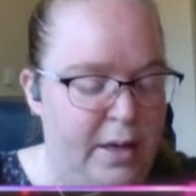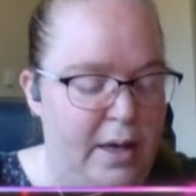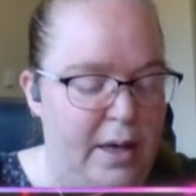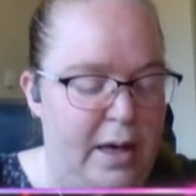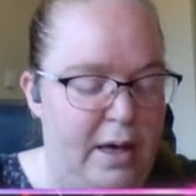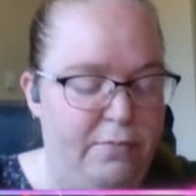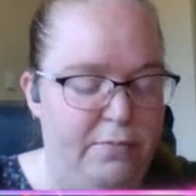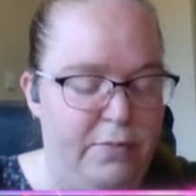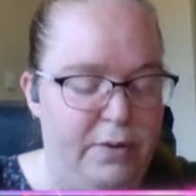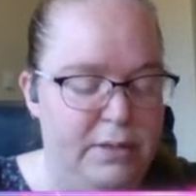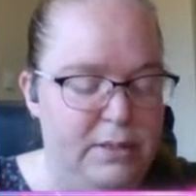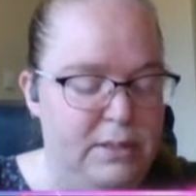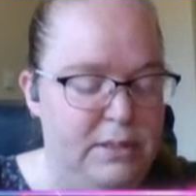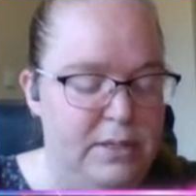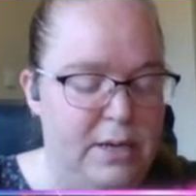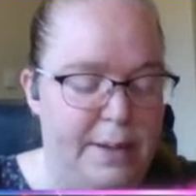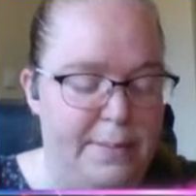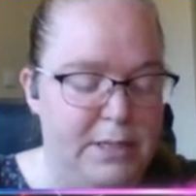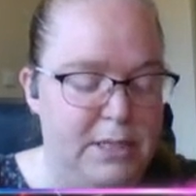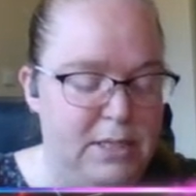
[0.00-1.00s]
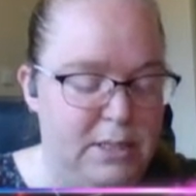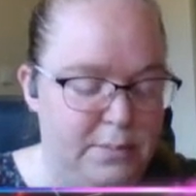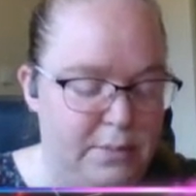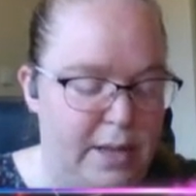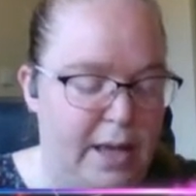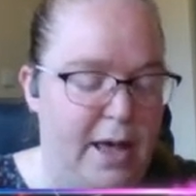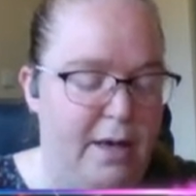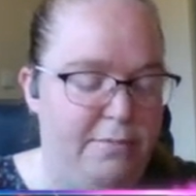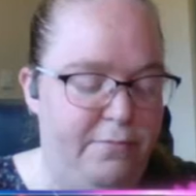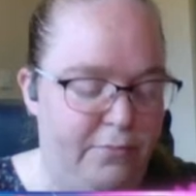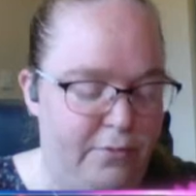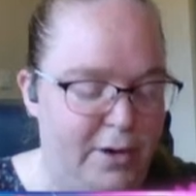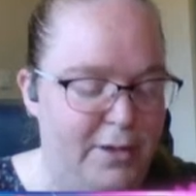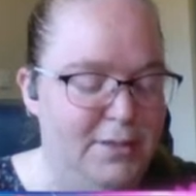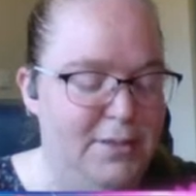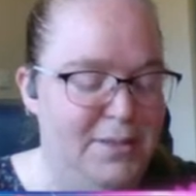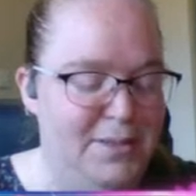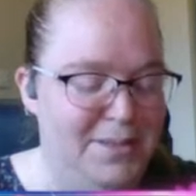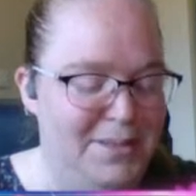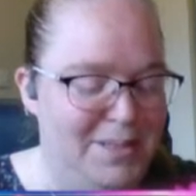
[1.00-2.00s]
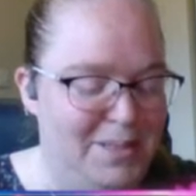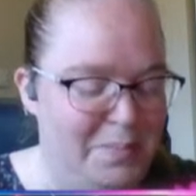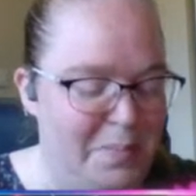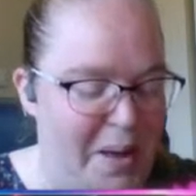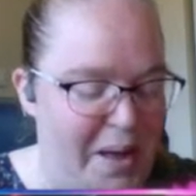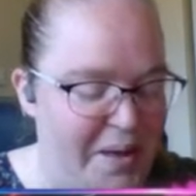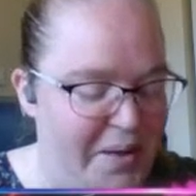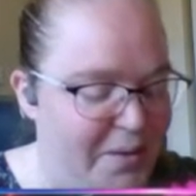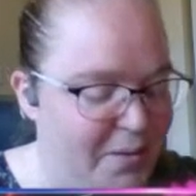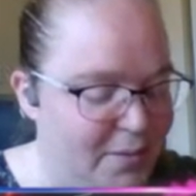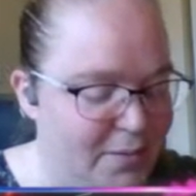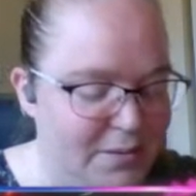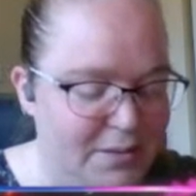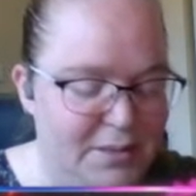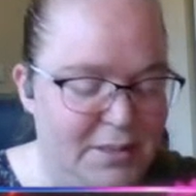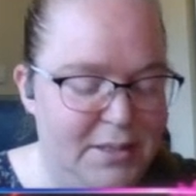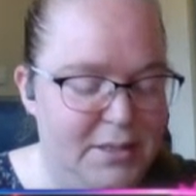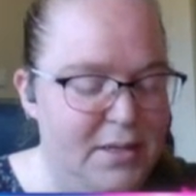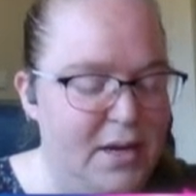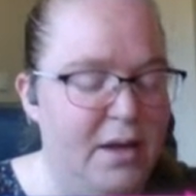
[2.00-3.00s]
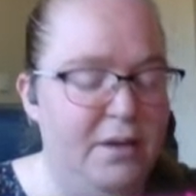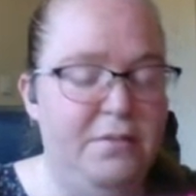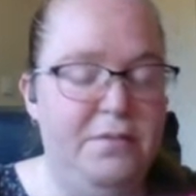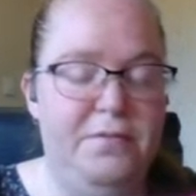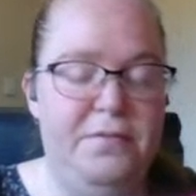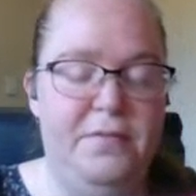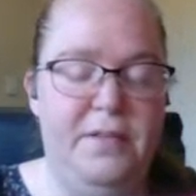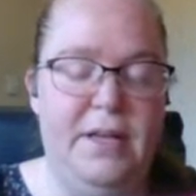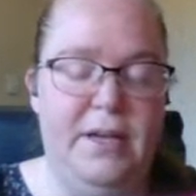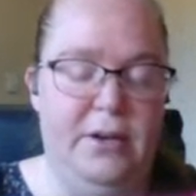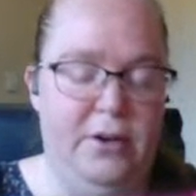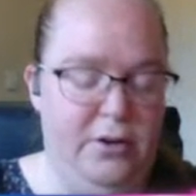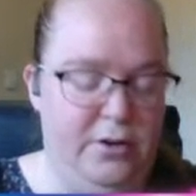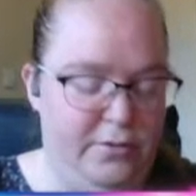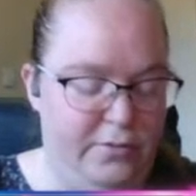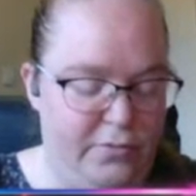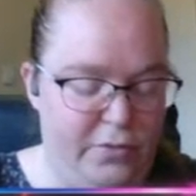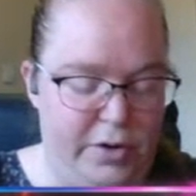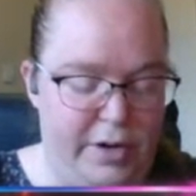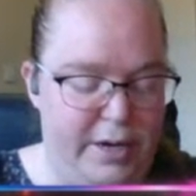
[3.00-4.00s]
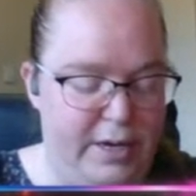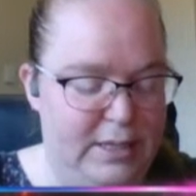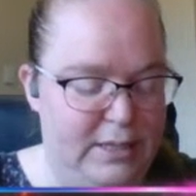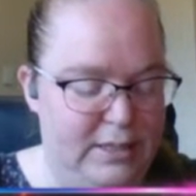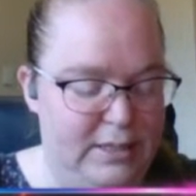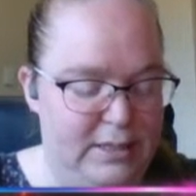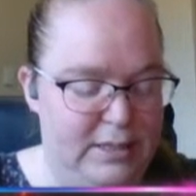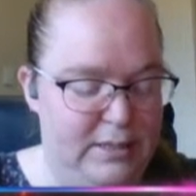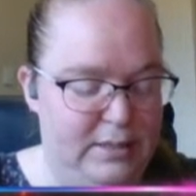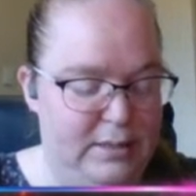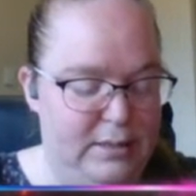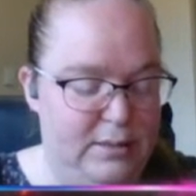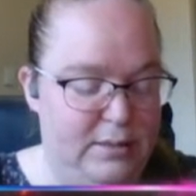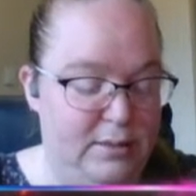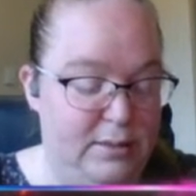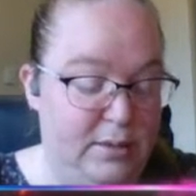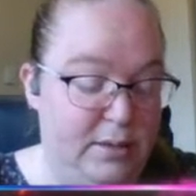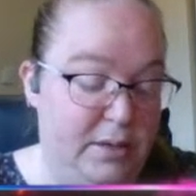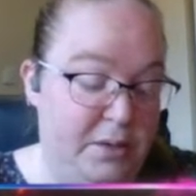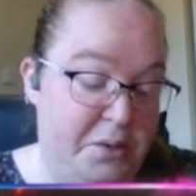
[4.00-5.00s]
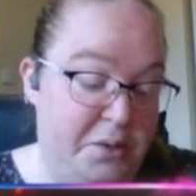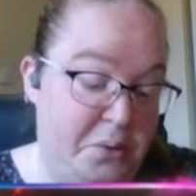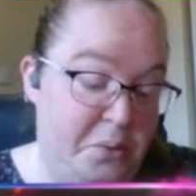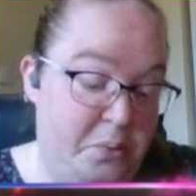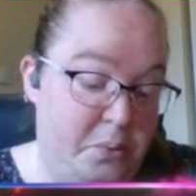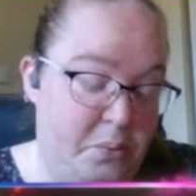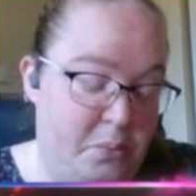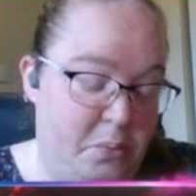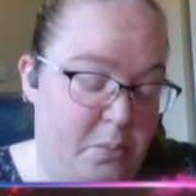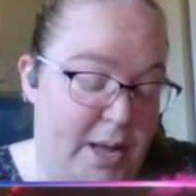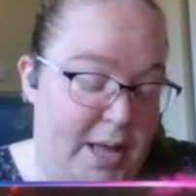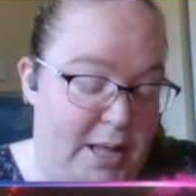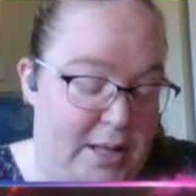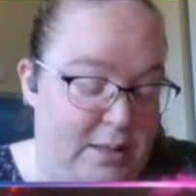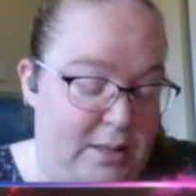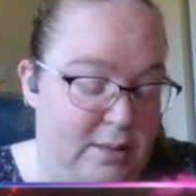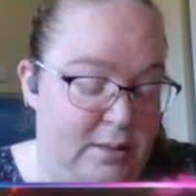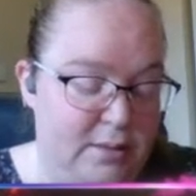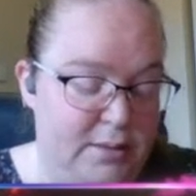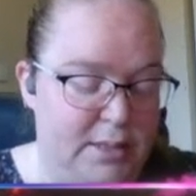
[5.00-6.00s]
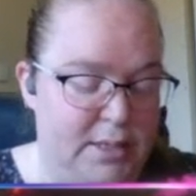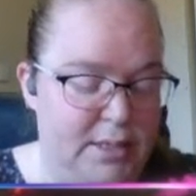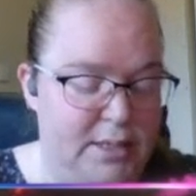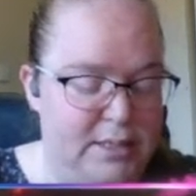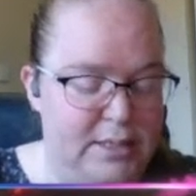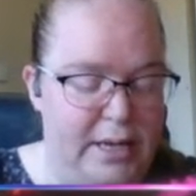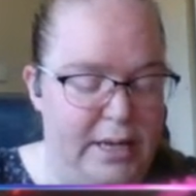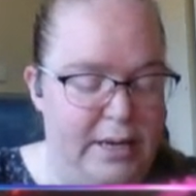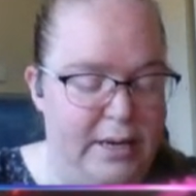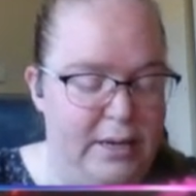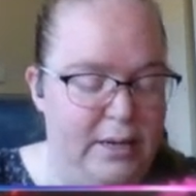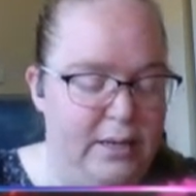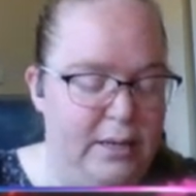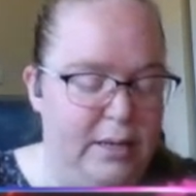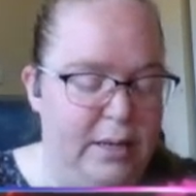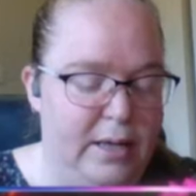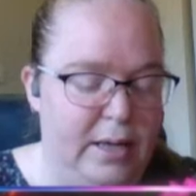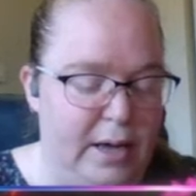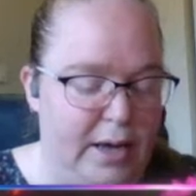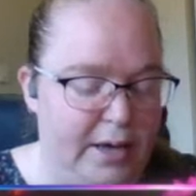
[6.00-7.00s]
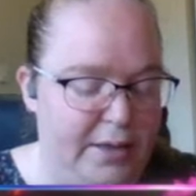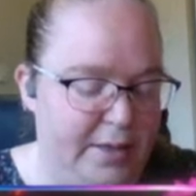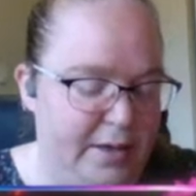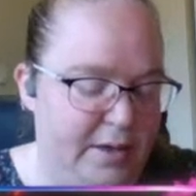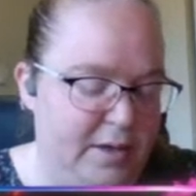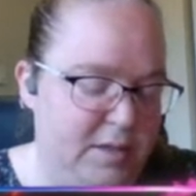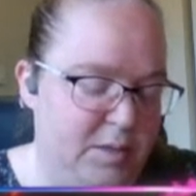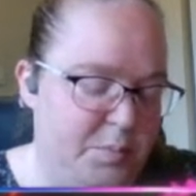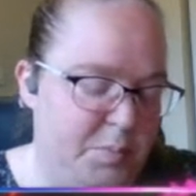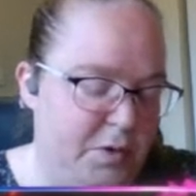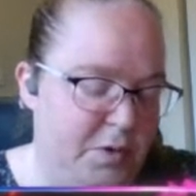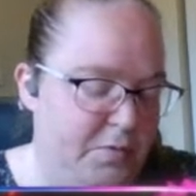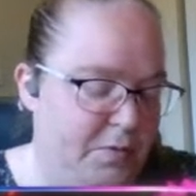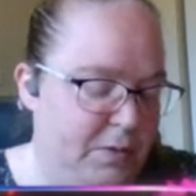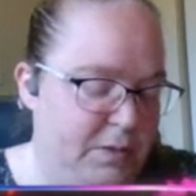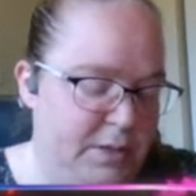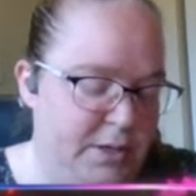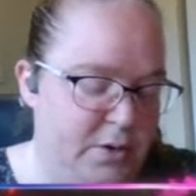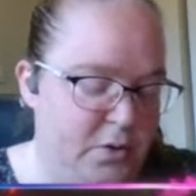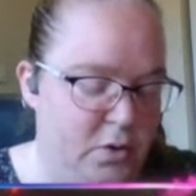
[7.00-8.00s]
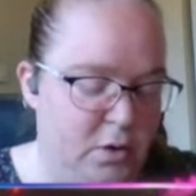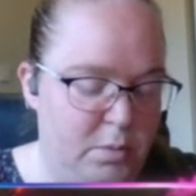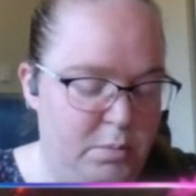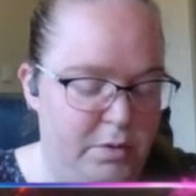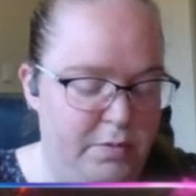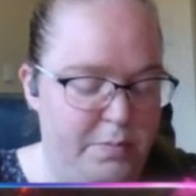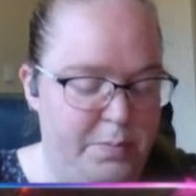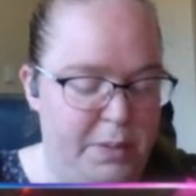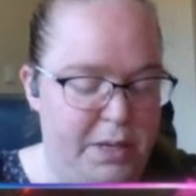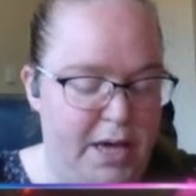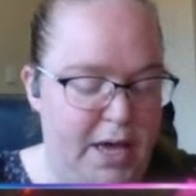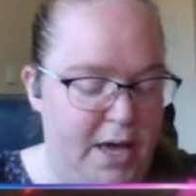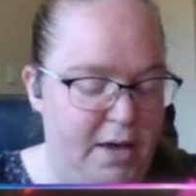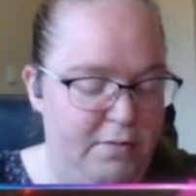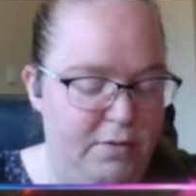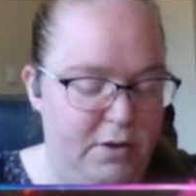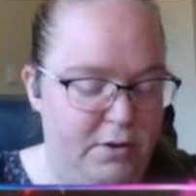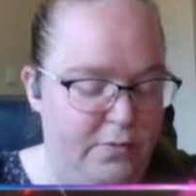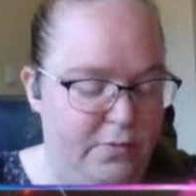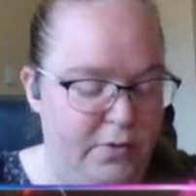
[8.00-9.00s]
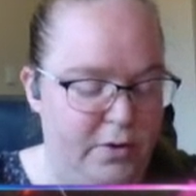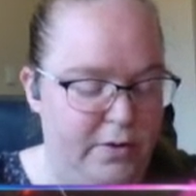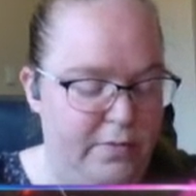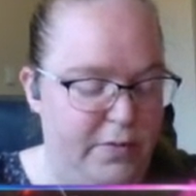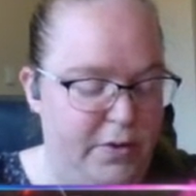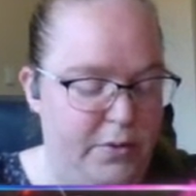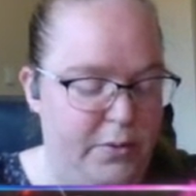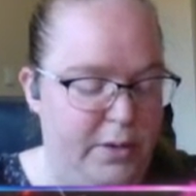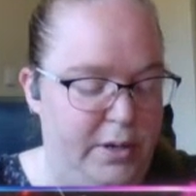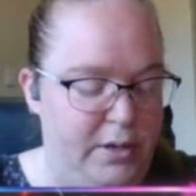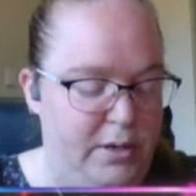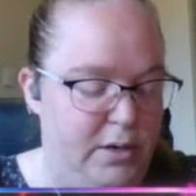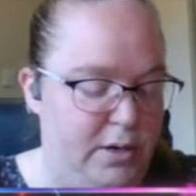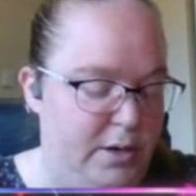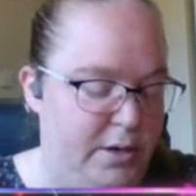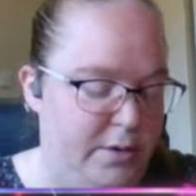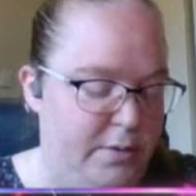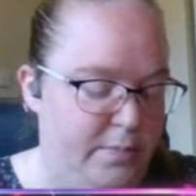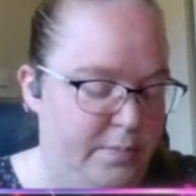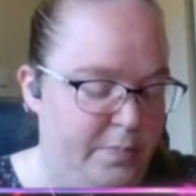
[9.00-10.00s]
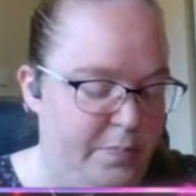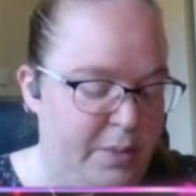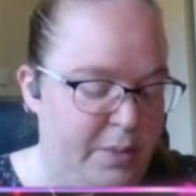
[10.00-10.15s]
Half-Front's smile did not flicker for an instant. "Well," he said, "I think it's perfectly normal behavior for a Vogan, you know?